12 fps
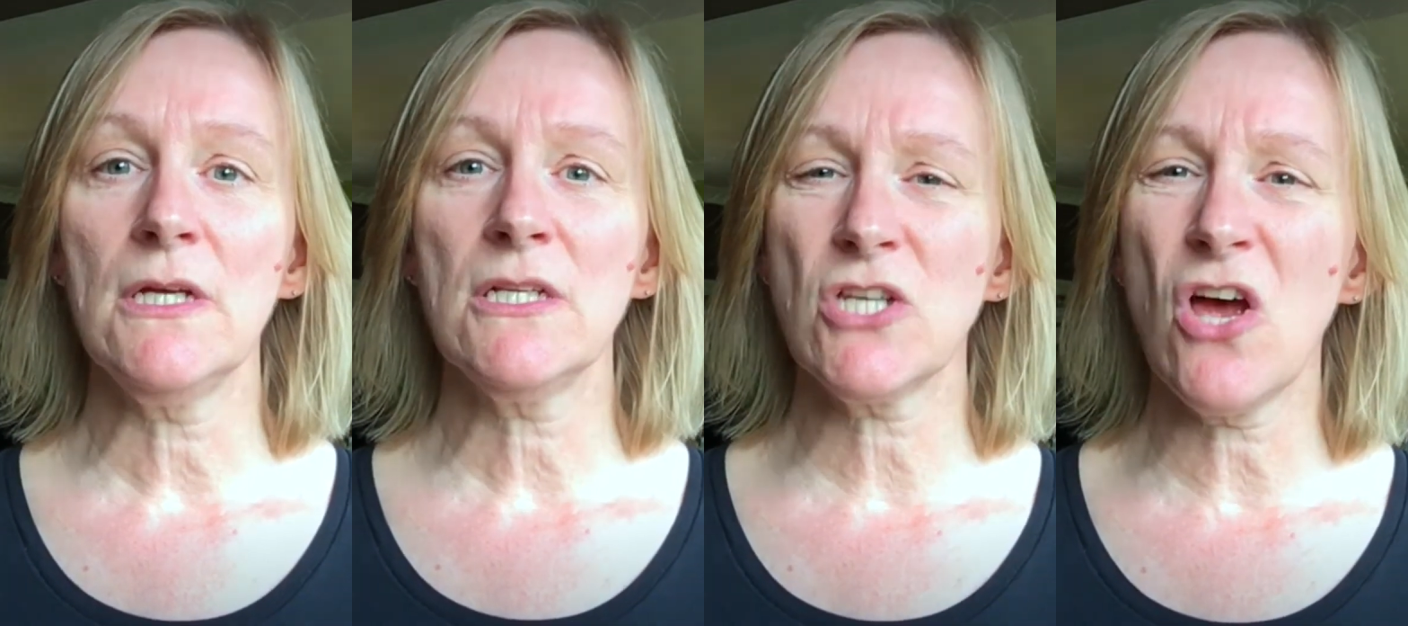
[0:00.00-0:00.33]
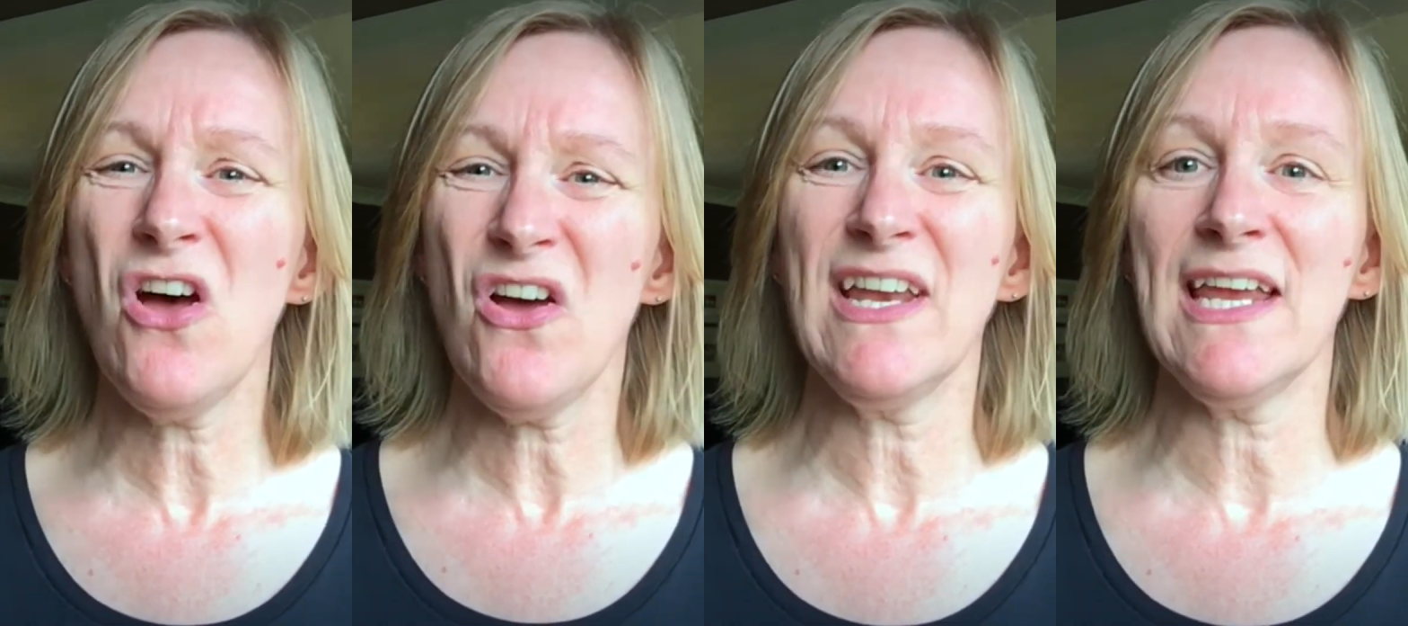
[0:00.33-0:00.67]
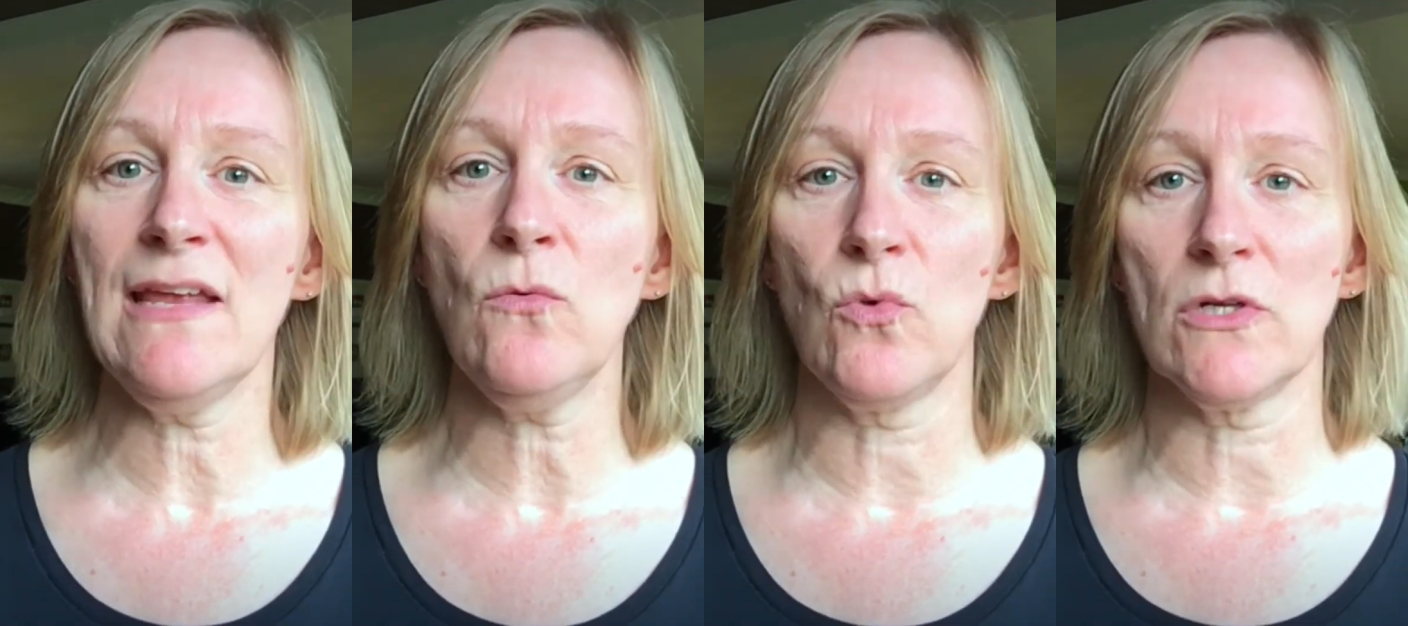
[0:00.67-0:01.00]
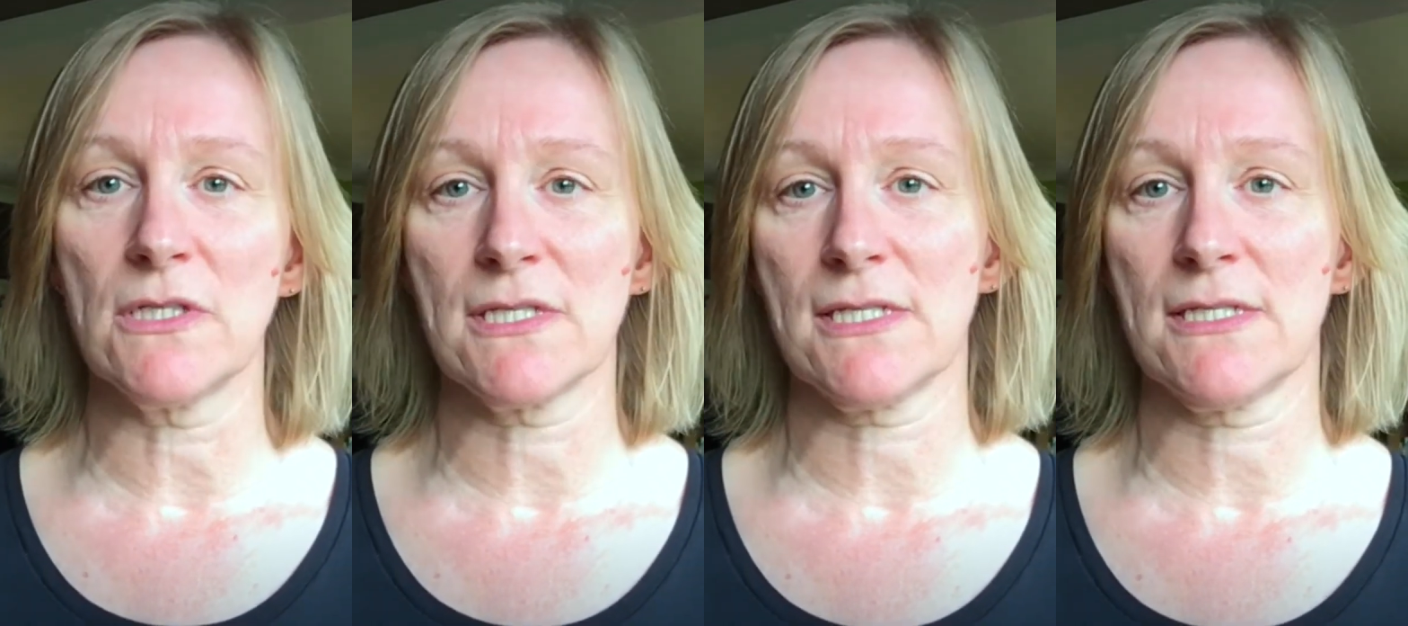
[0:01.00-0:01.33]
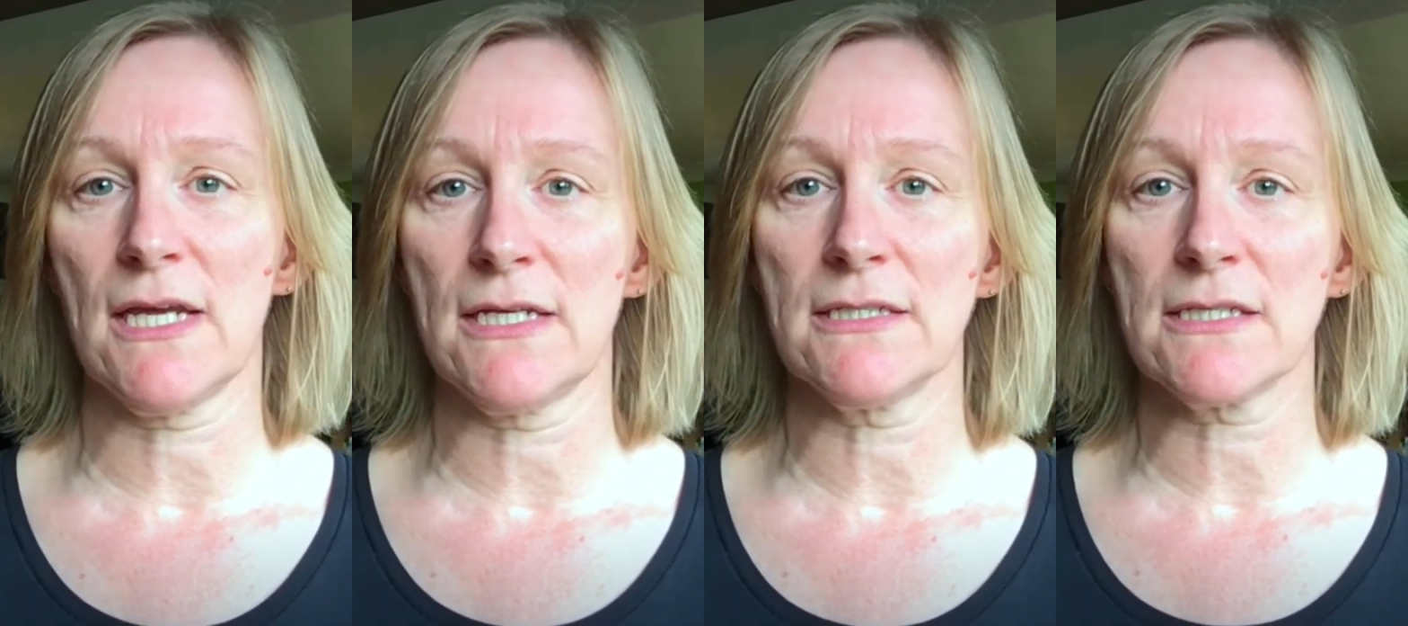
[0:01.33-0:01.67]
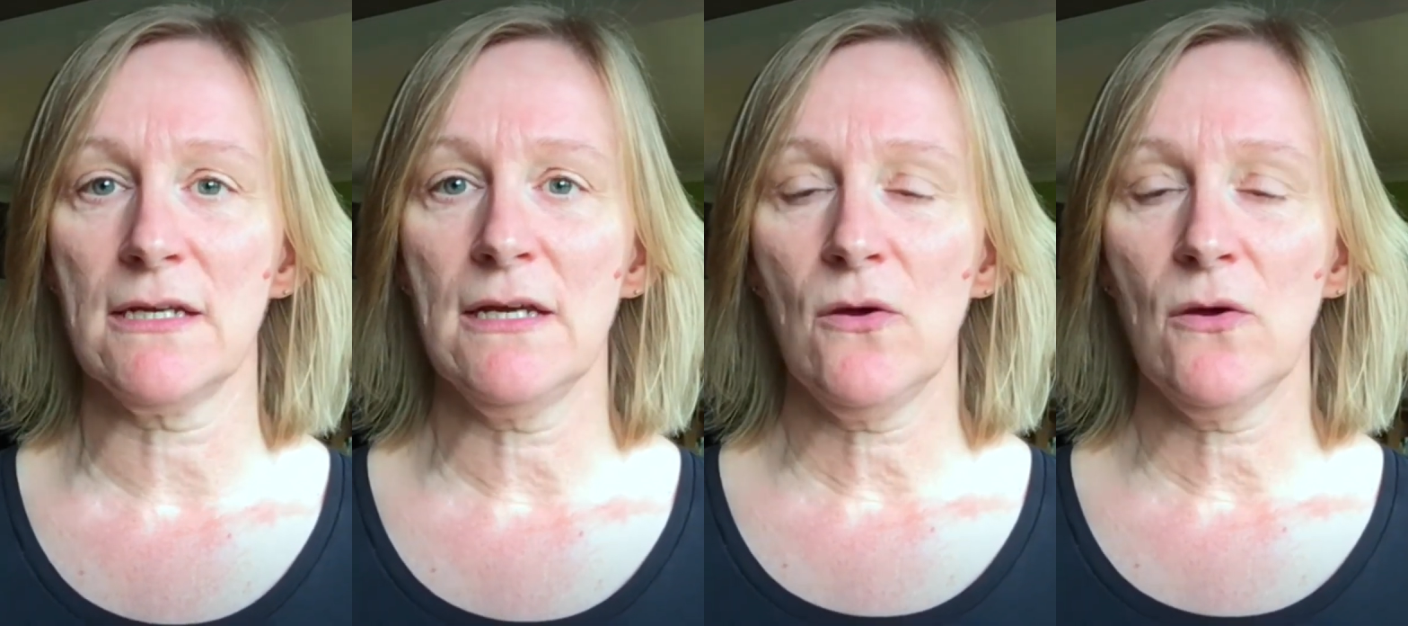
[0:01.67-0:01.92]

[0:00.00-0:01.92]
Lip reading: turning inwards state